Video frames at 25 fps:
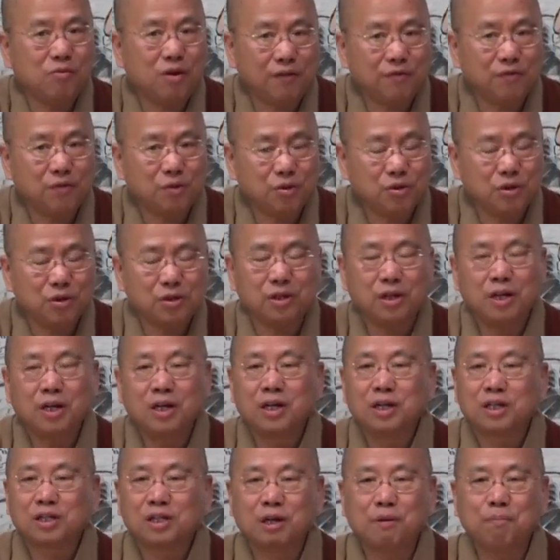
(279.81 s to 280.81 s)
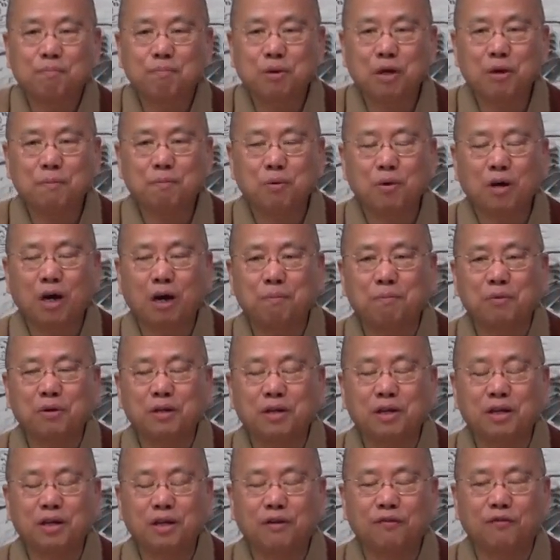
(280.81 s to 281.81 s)
refuges? Some people have
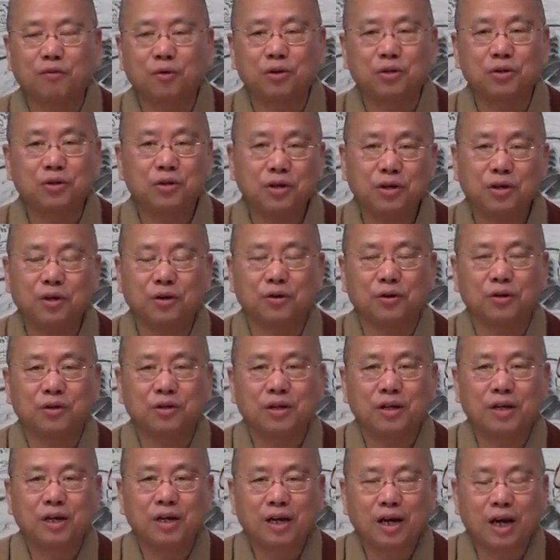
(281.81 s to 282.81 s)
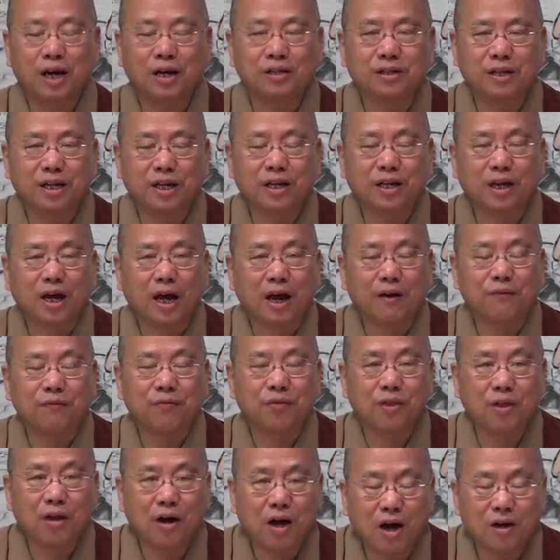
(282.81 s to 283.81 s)
been here for years and they
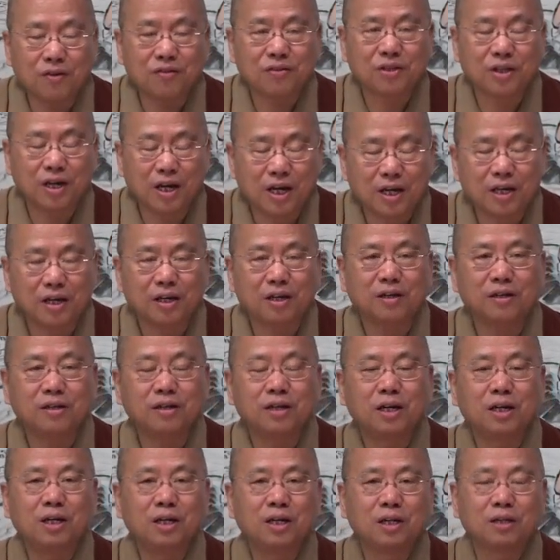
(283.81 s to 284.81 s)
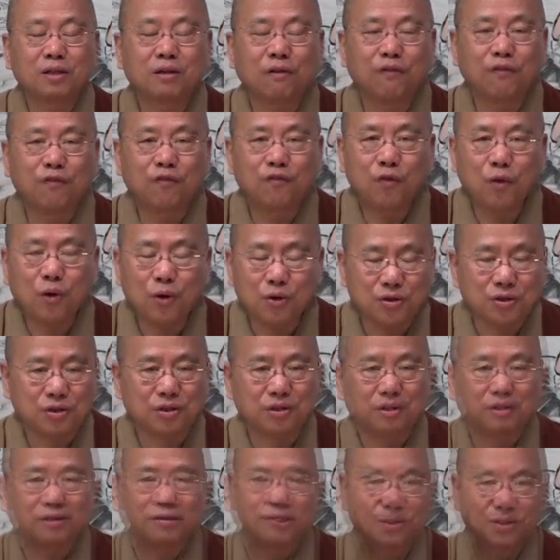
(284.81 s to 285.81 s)
have not taken the
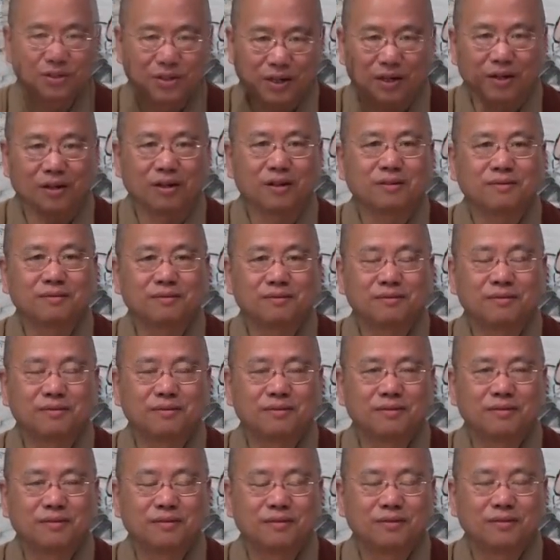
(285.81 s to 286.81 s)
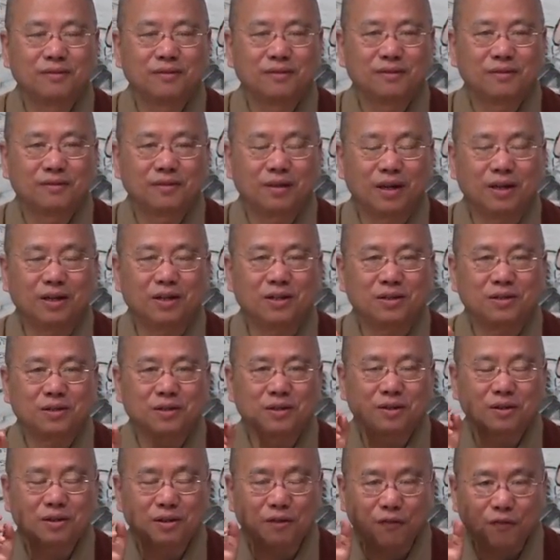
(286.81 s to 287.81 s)
first sila. That
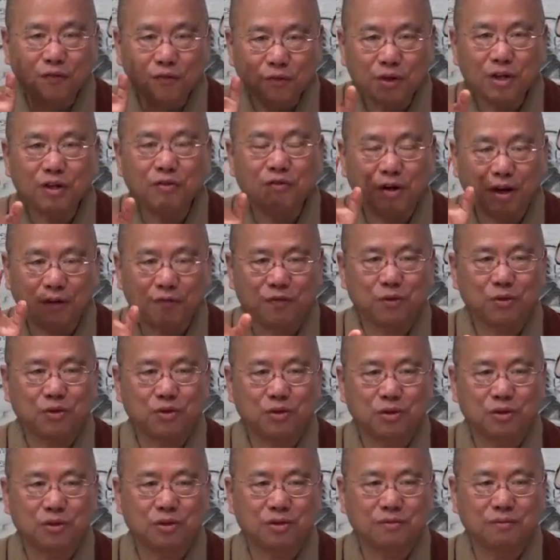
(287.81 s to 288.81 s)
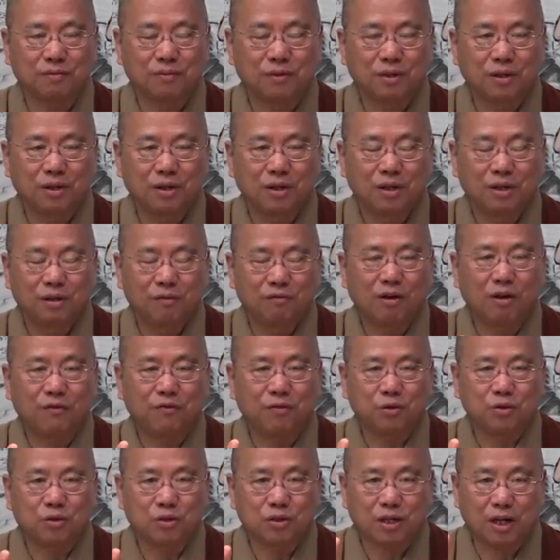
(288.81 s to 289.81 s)
is the 3 refuges.
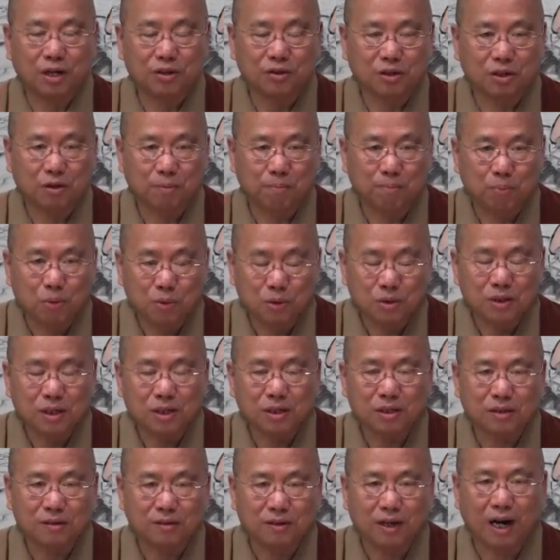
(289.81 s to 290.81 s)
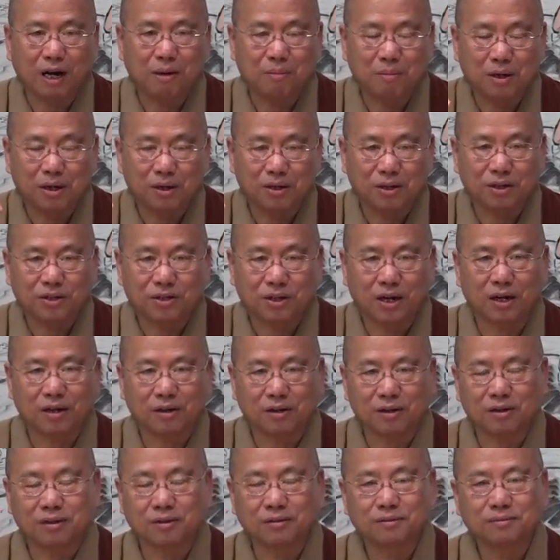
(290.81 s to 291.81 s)
Refuges under the Buddha, the Dharma, and the
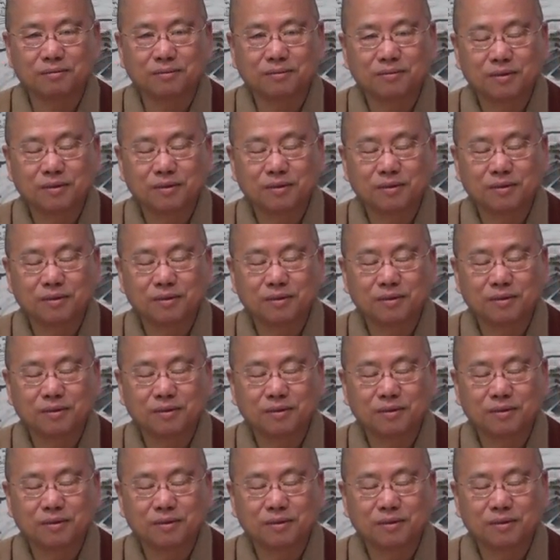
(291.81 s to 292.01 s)
Sangha.